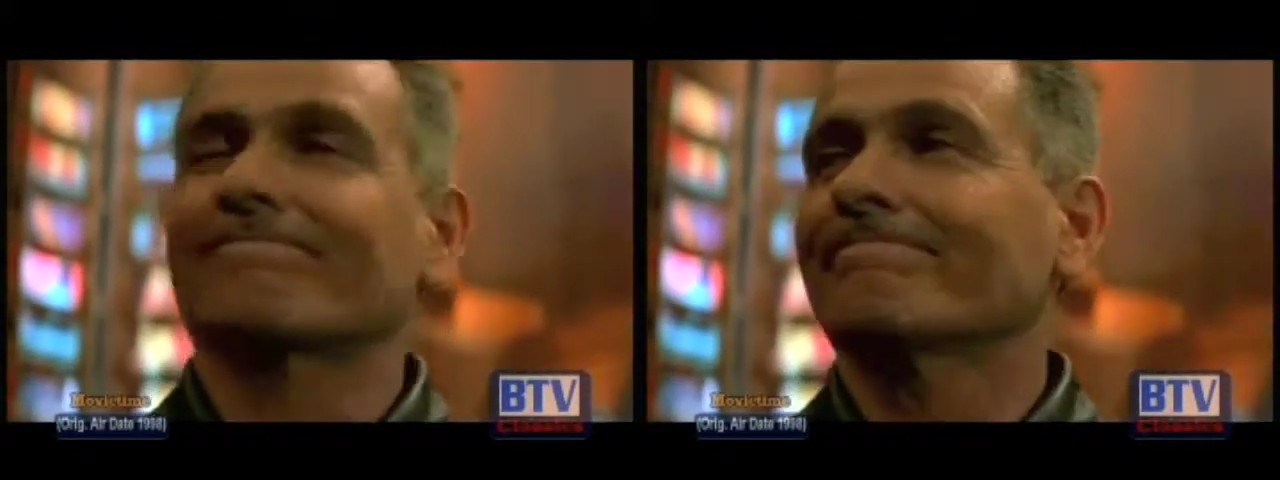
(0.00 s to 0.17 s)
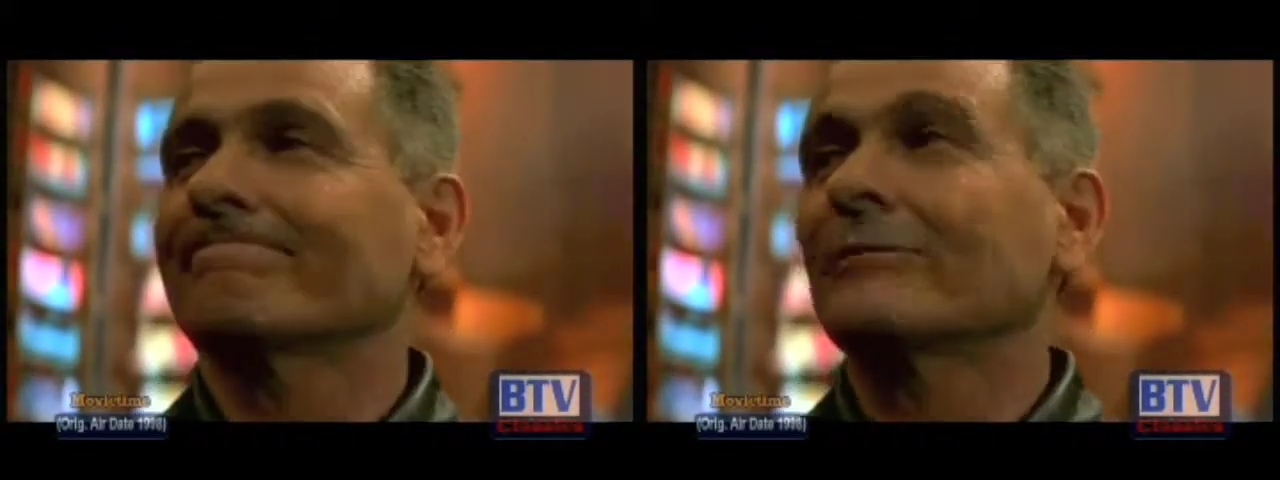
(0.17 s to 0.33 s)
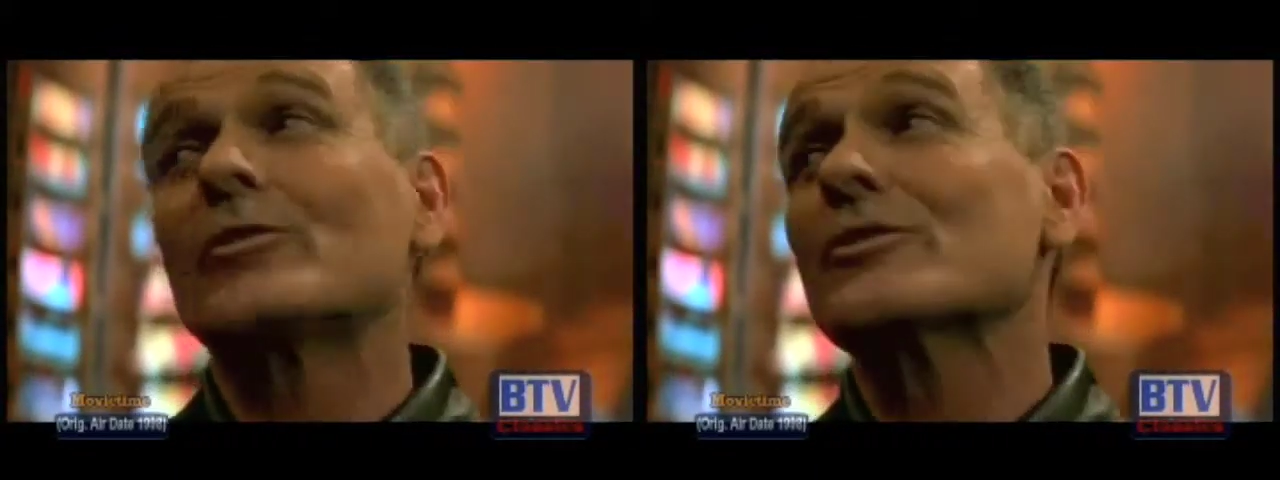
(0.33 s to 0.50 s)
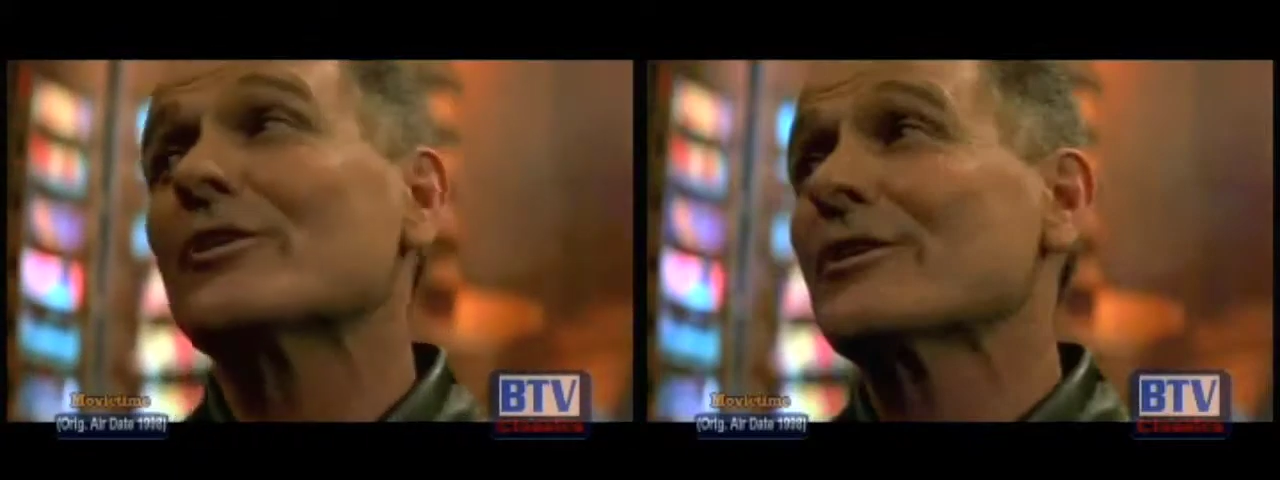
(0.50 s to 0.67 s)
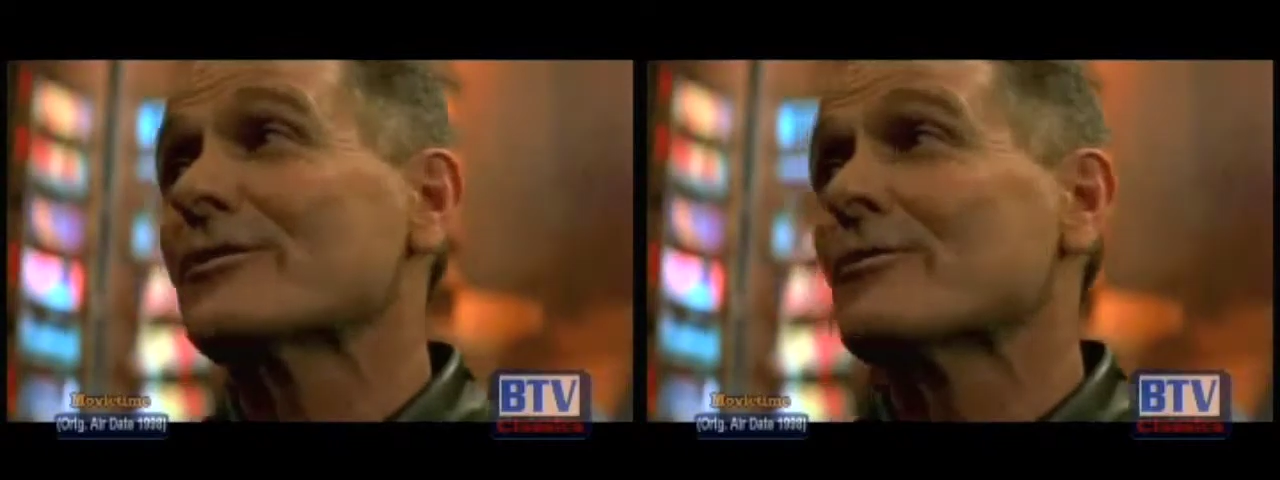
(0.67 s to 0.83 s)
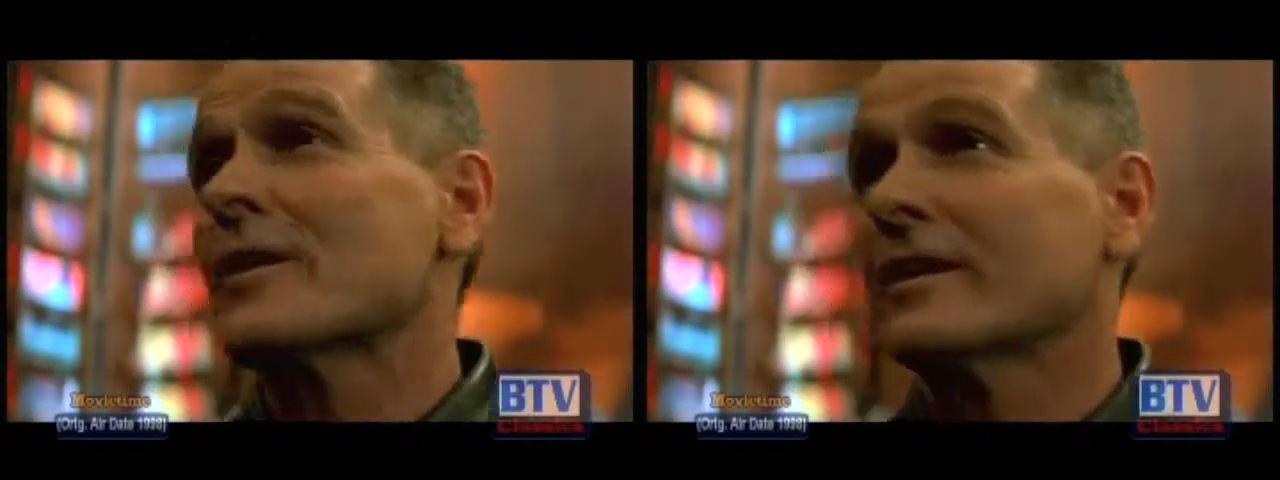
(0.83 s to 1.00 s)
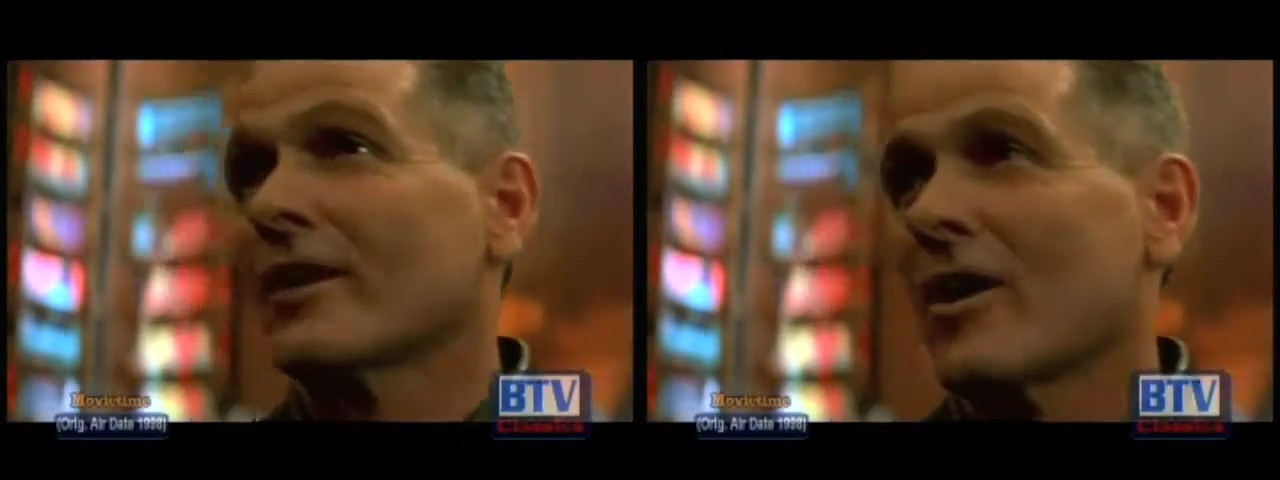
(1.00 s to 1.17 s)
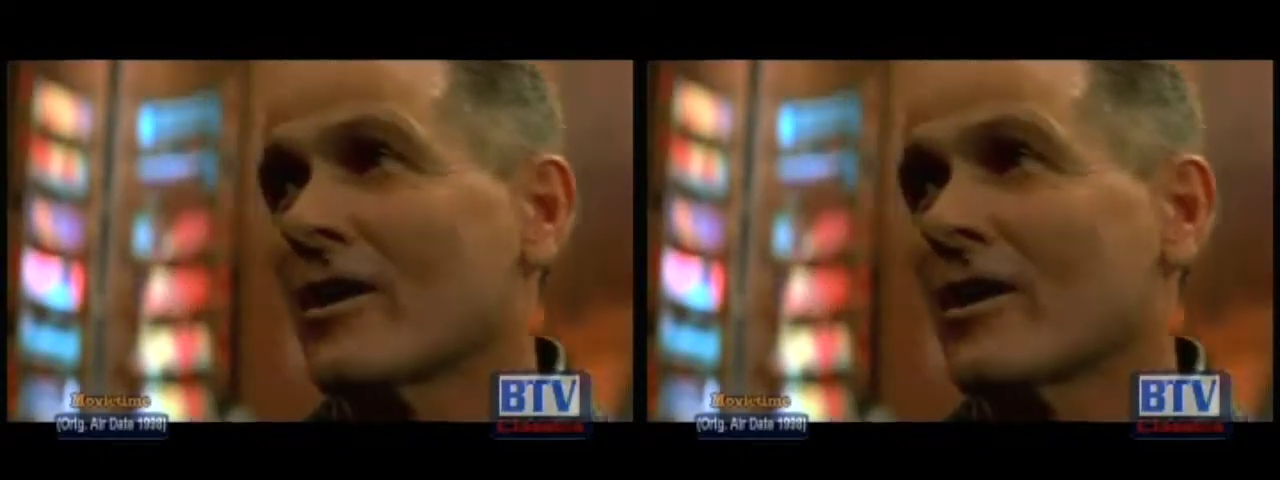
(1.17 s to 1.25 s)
I, I looked a little bit older in